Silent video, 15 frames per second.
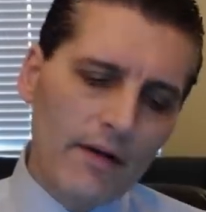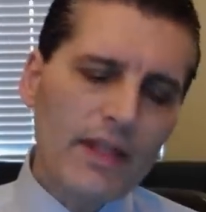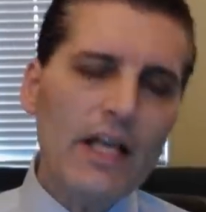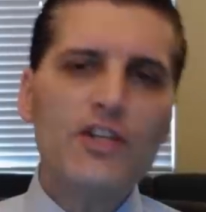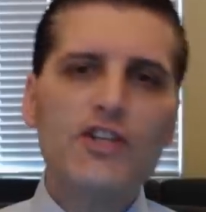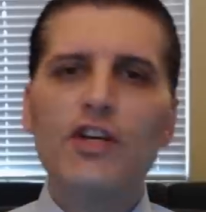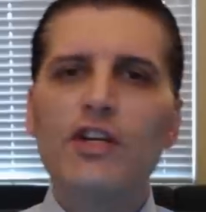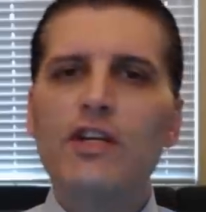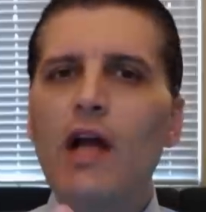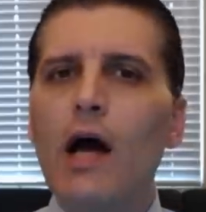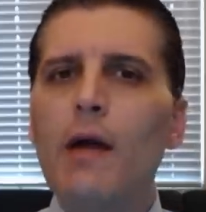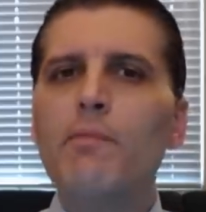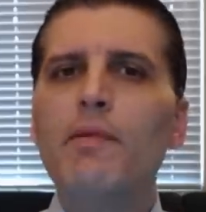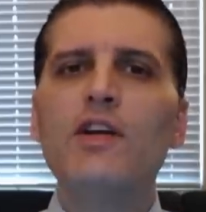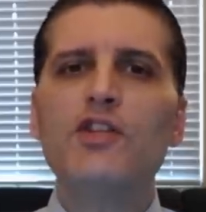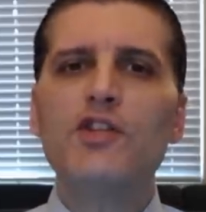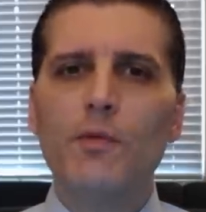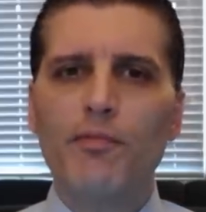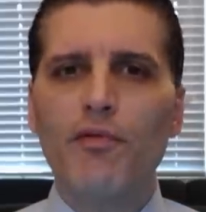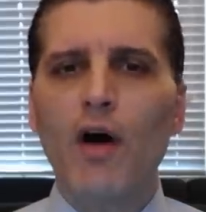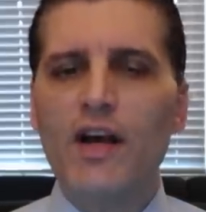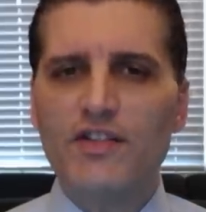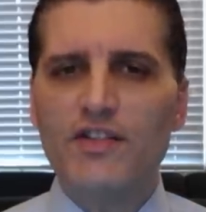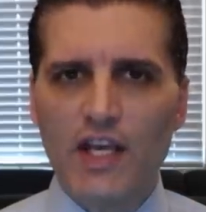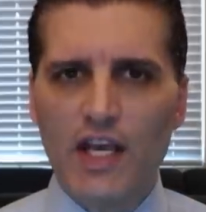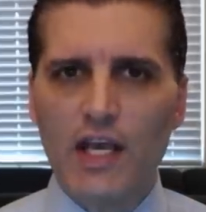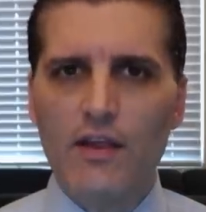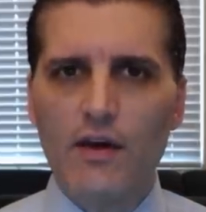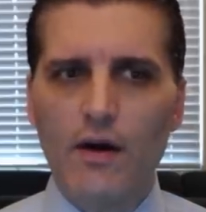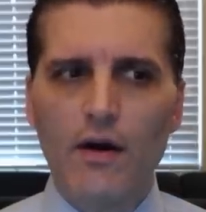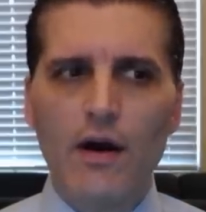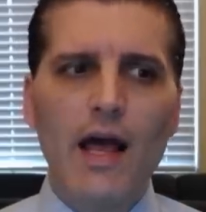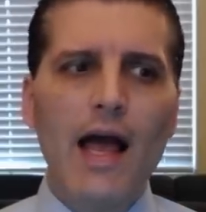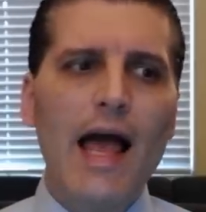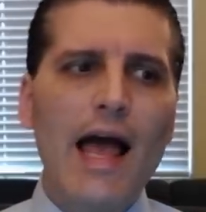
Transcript: That should not be a surprise either.